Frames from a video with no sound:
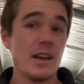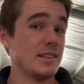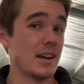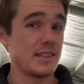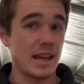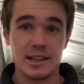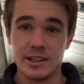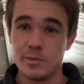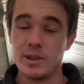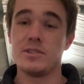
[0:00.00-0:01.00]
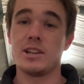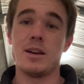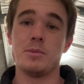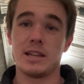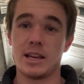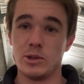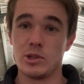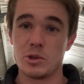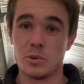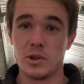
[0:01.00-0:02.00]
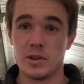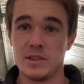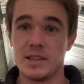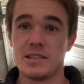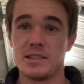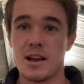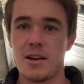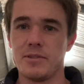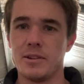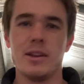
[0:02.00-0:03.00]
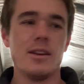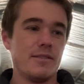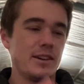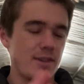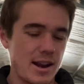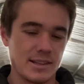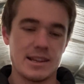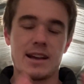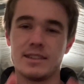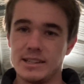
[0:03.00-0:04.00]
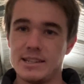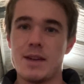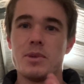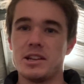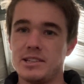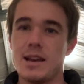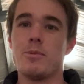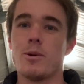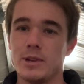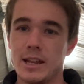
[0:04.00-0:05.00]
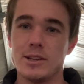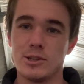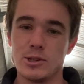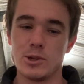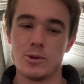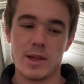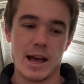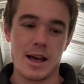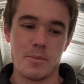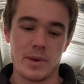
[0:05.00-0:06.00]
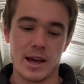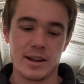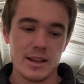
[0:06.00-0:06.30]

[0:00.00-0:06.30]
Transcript: It does take a little bit of time to get used to all of this stuff and figure out exactly step by step what we need to do. But